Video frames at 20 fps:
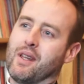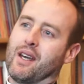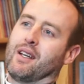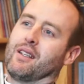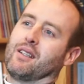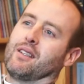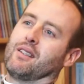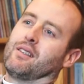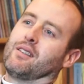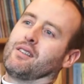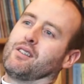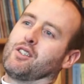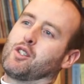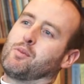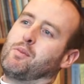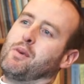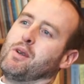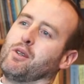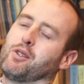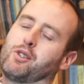that the
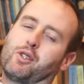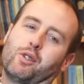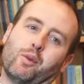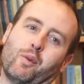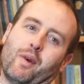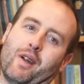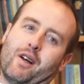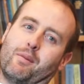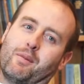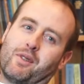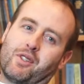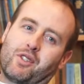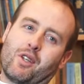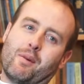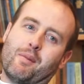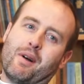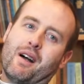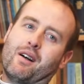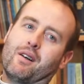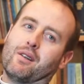spiritual realm is
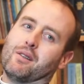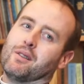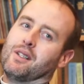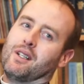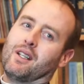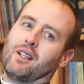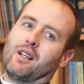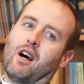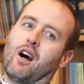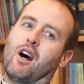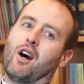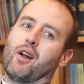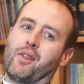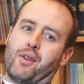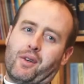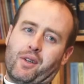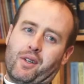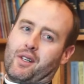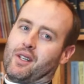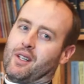somehow
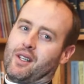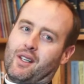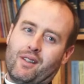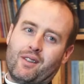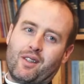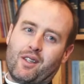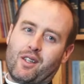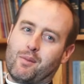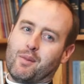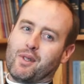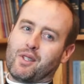other than the